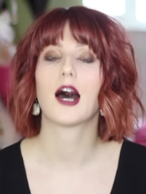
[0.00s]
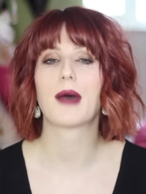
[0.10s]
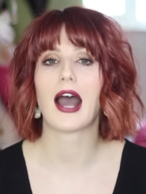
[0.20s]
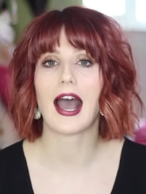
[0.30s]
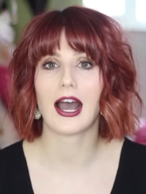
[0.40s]

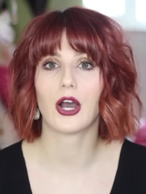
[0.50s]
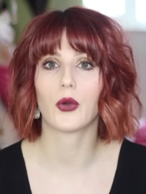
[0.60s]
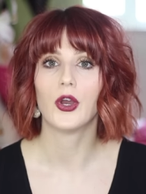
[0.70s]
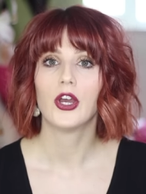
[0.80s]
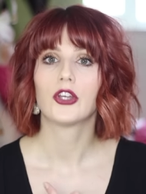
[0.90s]
about
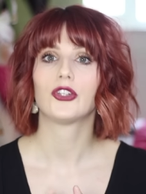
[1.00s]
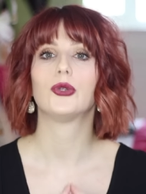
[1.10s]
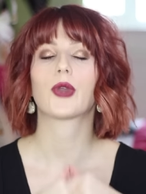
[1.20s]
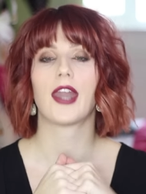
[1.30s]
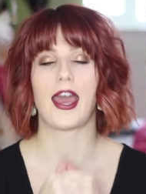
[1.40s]
how
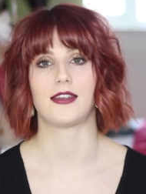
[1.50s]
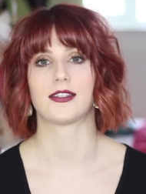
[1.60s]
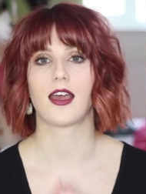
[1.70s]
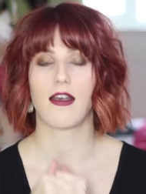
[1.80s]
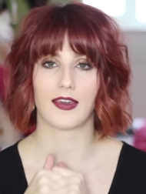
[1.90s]
you can
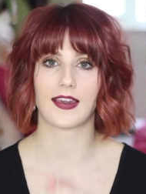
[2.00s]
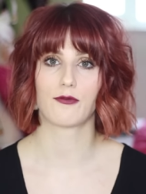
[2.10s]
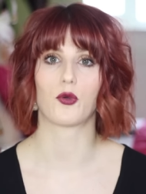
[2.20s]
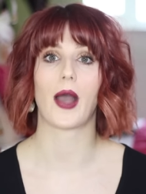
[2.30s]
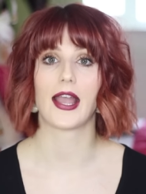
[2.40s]
enter the
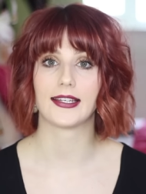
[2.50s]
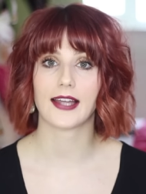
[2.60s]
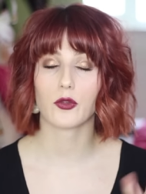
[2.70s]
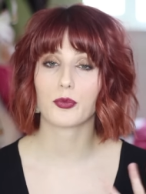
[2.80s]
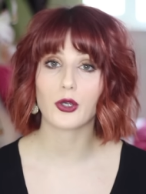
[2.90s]
giveaway.
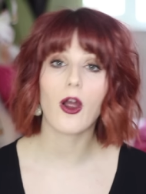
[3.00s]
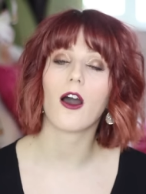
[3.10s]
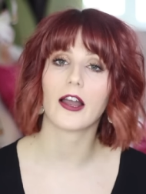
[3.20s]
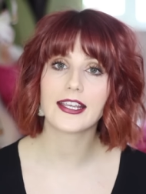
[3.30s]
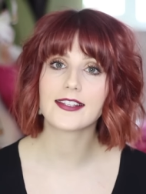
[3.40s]
Now the
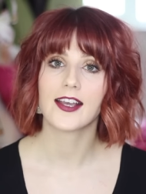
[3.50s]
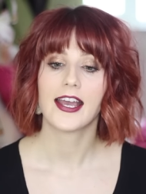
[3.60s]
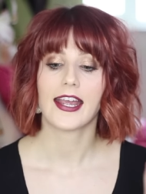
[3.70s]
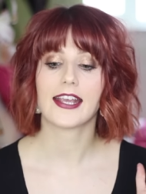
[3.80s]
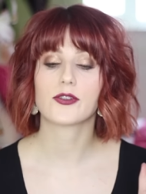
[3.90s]
prize
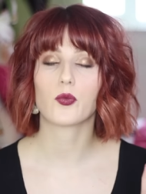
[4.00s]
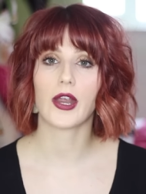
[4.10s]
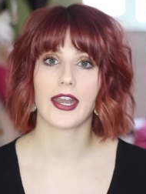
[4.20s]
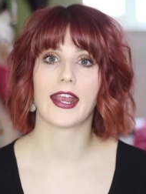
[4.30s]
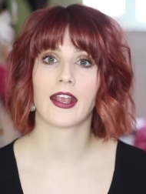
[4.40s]
is
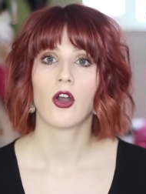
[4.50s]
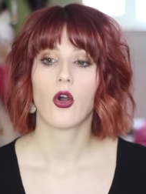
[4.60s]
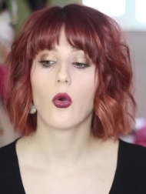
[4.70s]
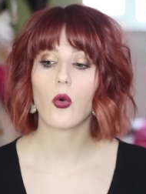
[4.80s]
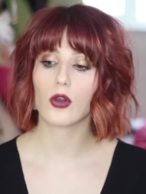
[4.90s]
winning
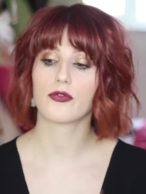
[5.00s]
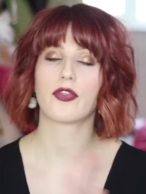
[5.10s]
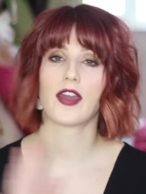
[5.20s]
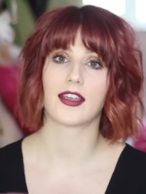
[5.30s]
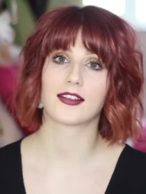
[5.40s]
all of
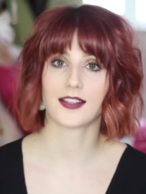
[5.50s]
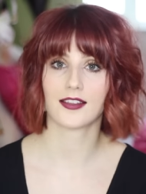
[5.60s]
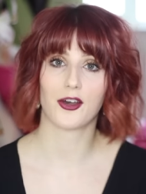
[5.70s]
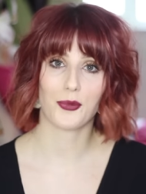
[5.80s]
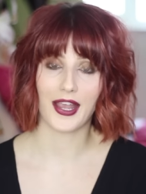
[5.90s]
the things
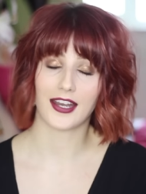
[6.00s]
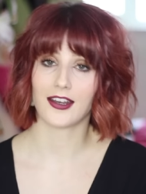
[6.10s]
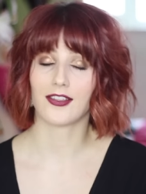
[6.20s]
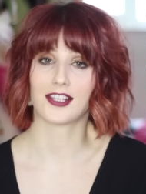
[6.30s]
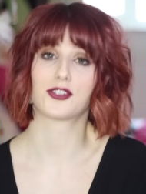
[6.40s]
that were
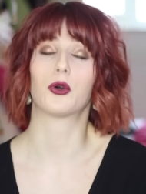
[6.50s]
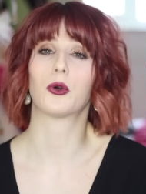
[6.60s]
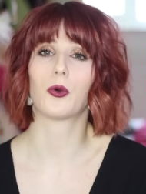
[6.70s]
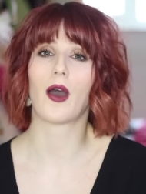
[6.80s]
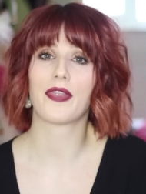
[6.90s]
in this
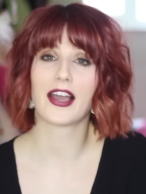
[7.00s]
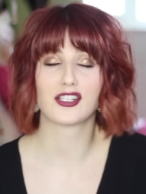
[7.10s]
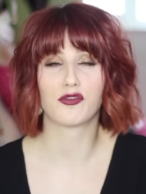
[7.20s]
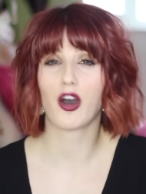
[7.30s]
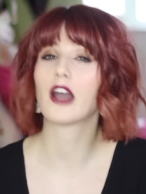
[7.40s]
haul, and that
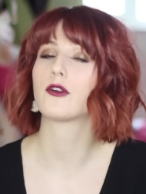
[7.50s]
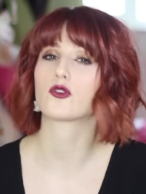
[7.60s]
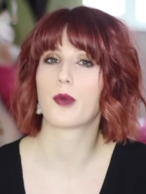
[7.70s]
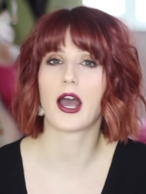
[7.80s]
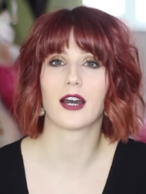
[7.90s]
is
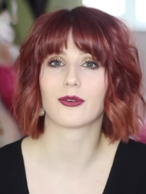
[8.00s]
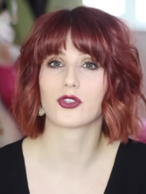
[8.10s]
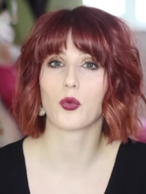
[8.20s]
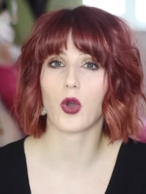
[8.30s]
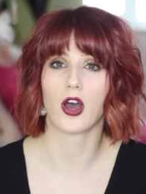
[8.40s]

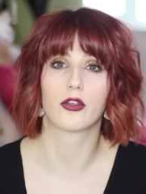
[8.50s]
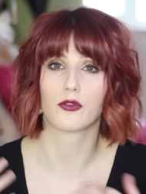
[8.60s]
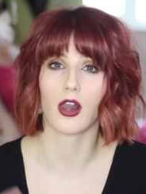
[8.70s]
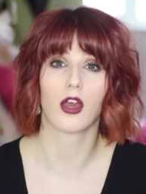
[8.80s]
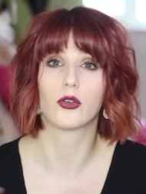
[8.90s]
£500 worth
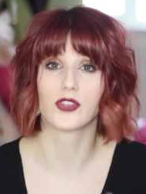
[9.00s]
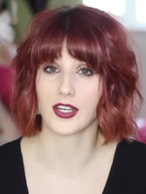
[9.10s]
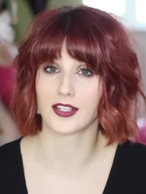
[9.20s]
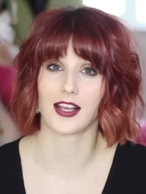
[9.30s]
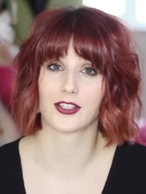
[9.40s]
of clothes
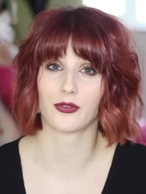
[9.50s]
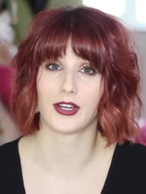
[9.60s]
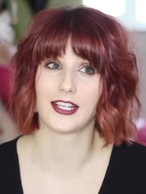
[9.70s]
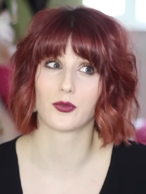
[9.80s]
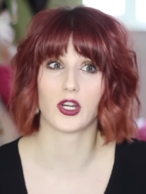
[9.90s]
and
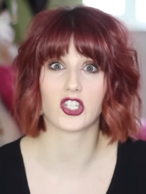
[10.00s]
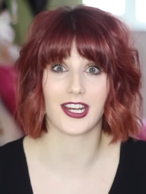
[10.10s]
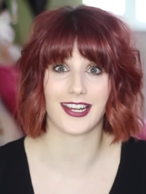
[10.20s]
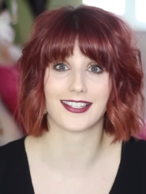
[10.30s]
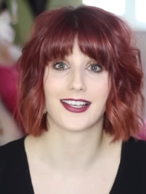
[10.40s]
accessories, which
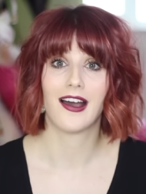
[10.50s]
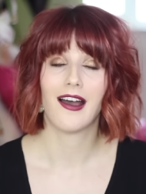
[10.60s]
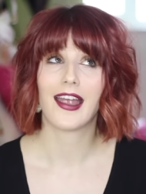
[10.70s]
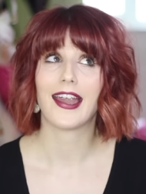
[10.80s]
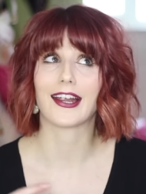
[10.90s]
is
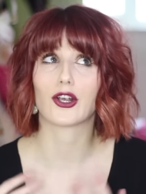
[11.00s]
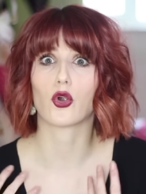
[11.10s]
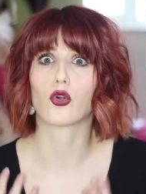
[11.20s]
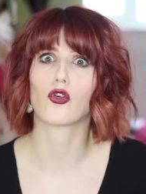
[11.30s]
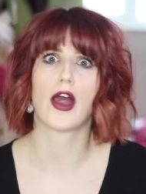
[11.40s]

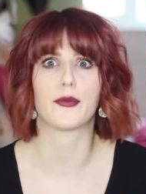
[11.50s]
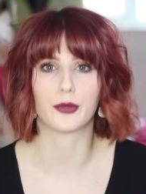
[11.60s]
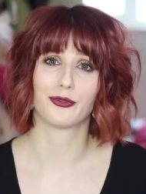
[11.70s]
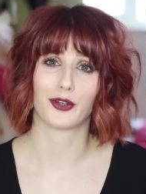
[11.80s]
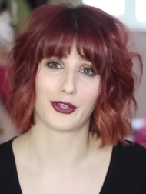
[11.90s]

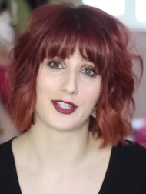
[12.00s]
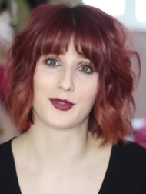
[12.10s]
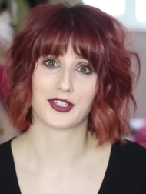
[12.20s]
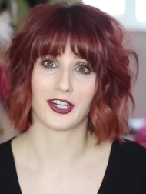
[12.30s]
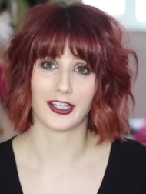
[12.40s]
incredible for
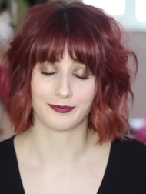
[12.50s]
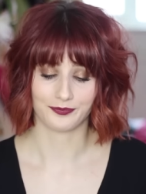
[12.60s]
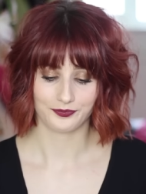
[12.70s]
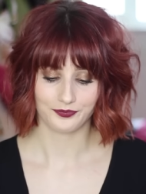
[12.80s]
Christmas time.